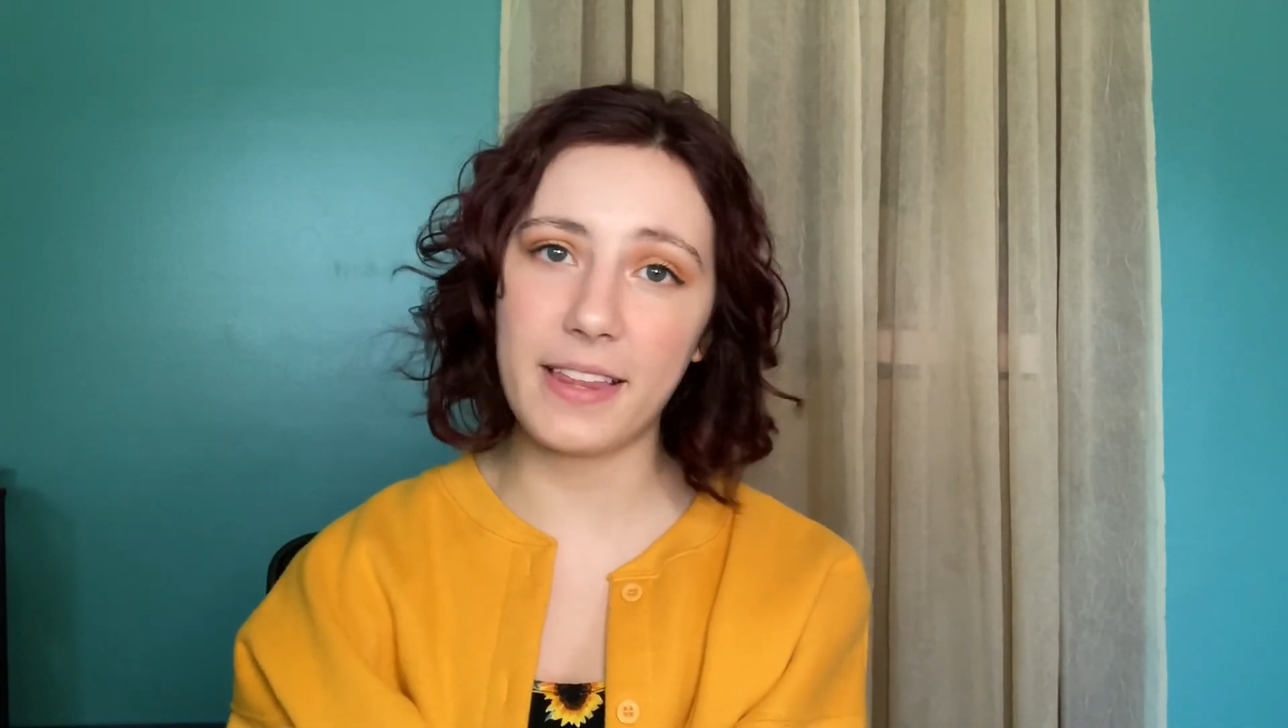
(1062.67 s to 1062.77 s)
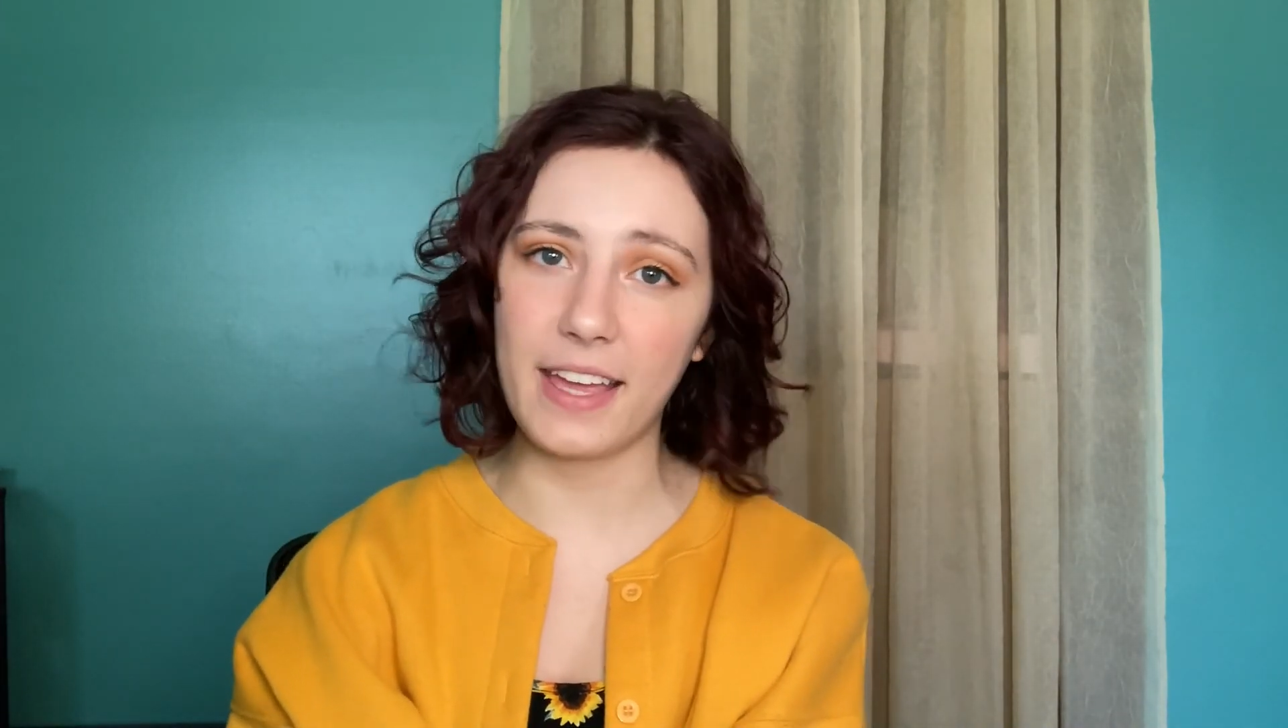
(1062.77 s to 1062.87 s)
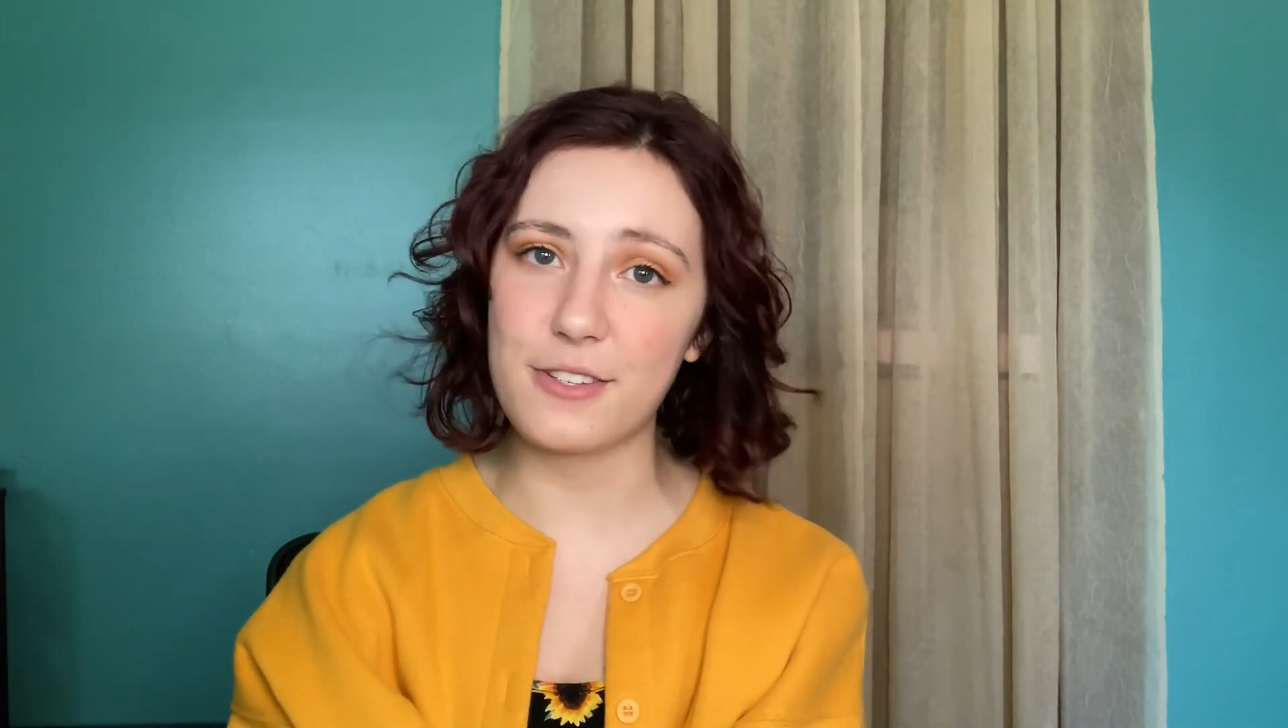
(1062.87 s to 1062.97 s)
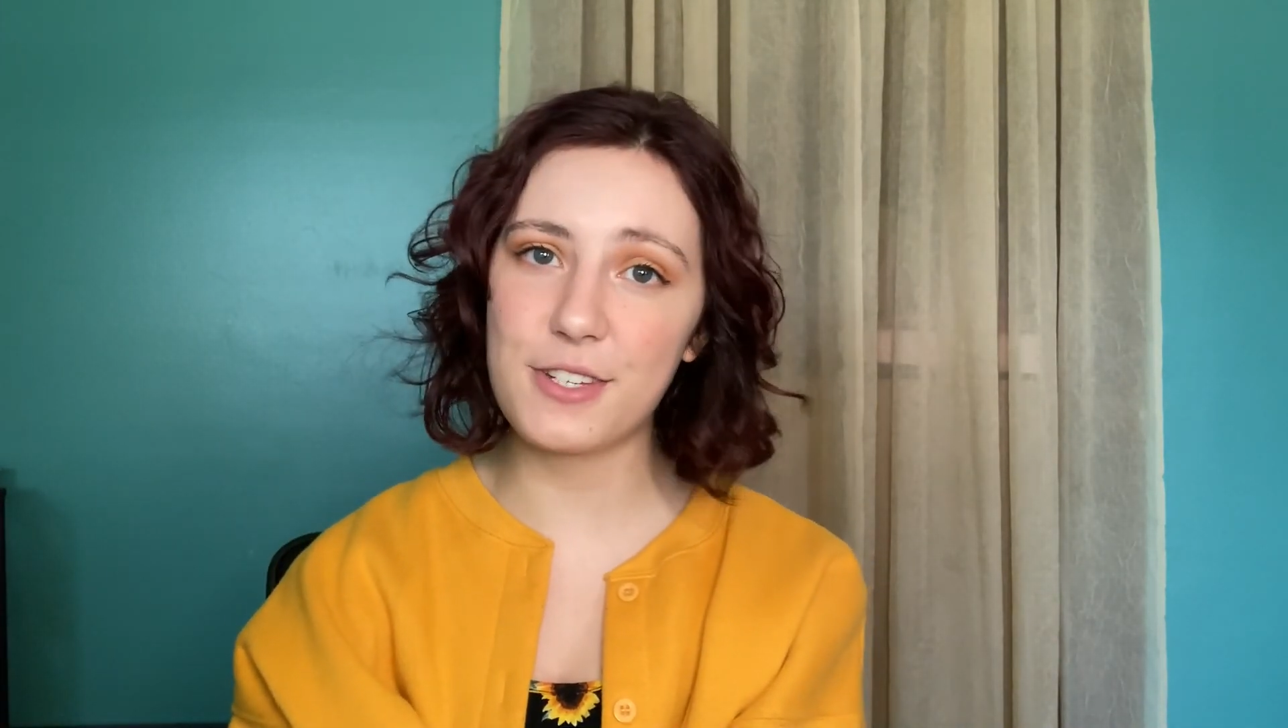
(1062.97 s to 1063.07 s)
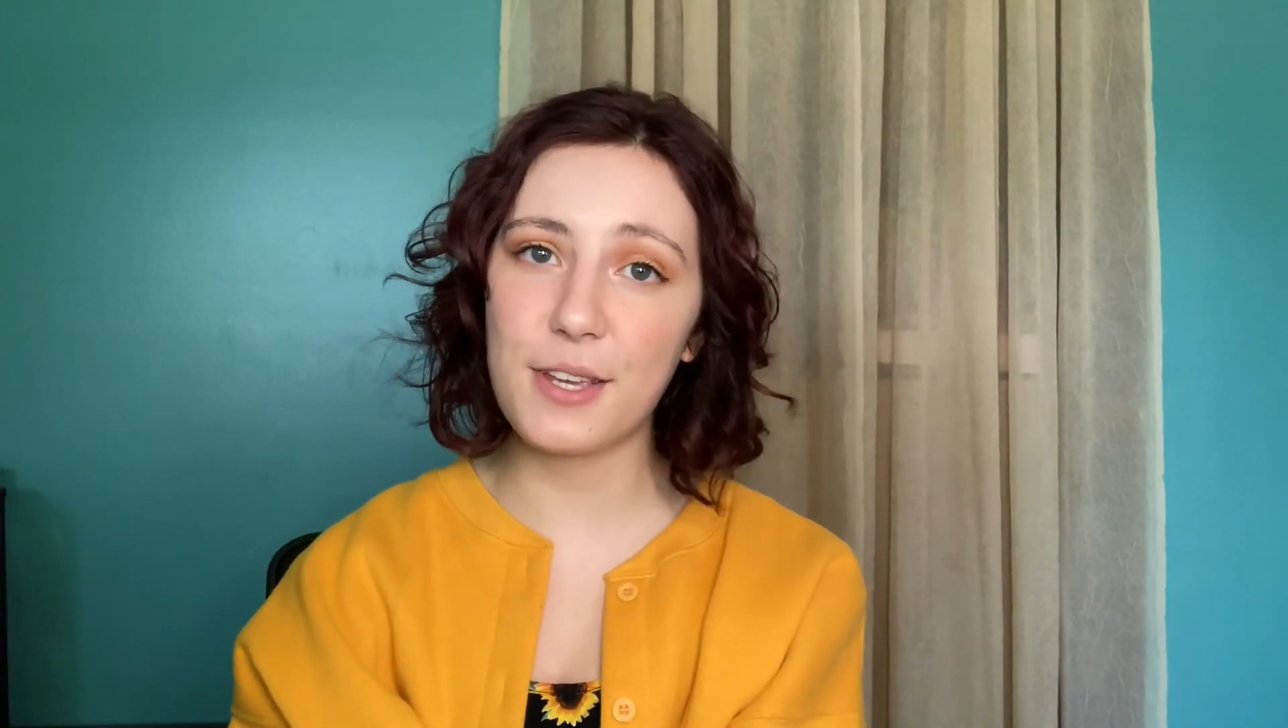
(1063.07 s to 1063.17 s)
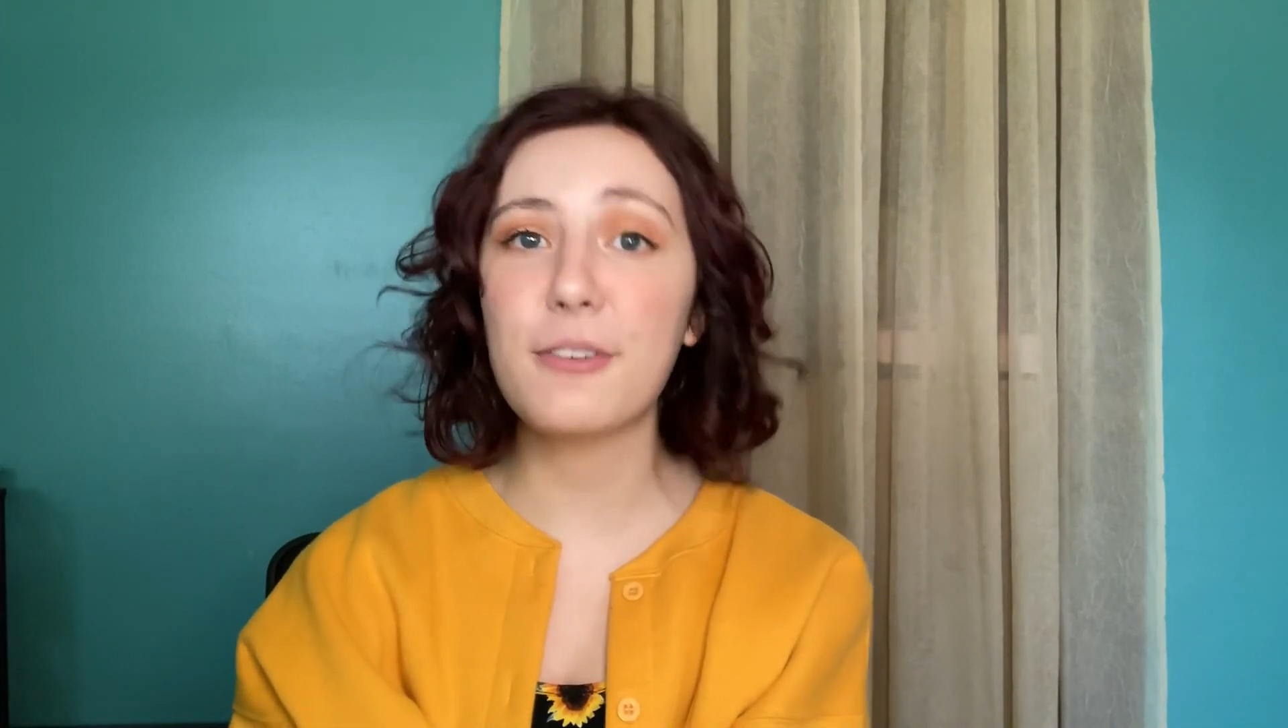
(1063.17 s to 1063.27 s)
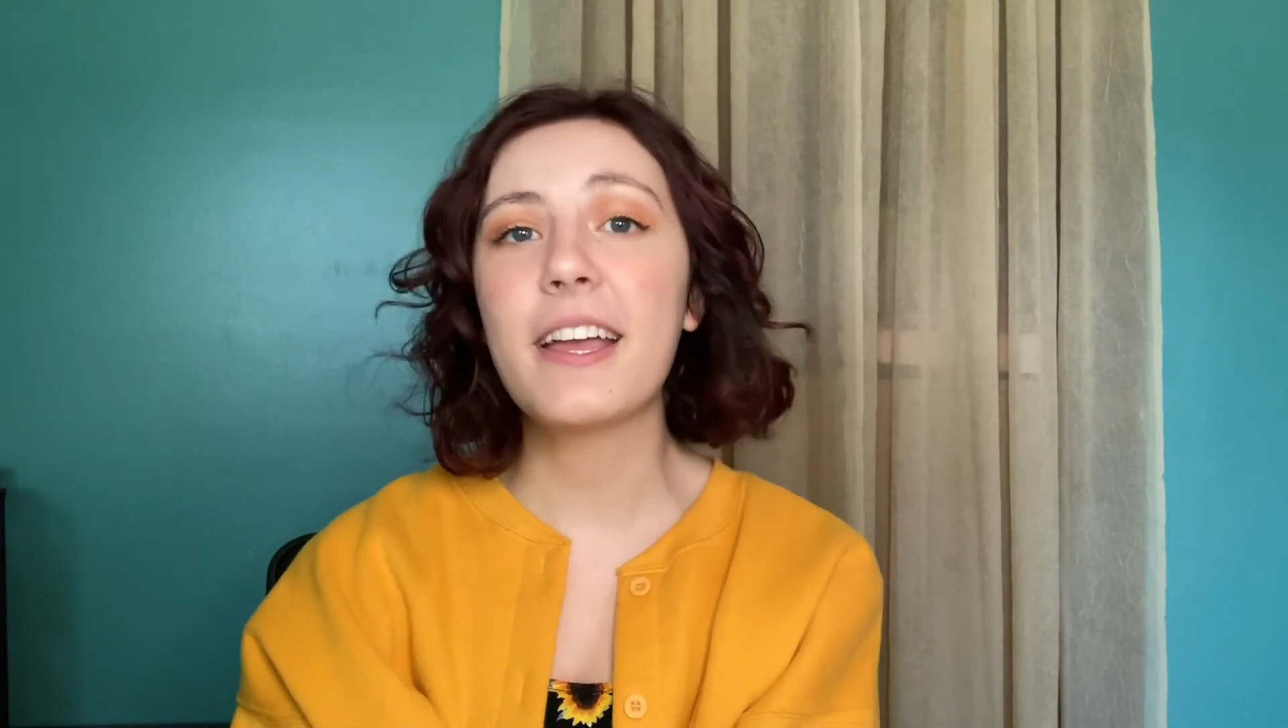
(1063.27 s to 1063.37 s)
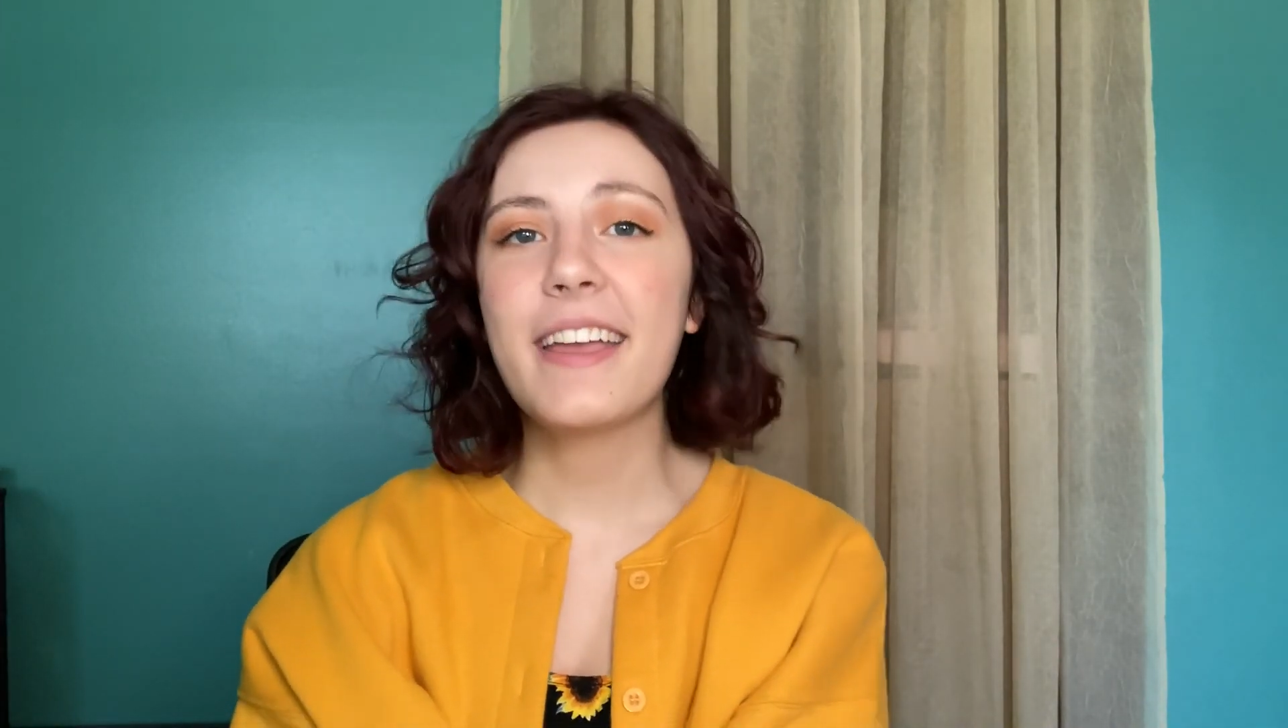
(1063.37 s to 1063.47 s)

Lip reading: catch you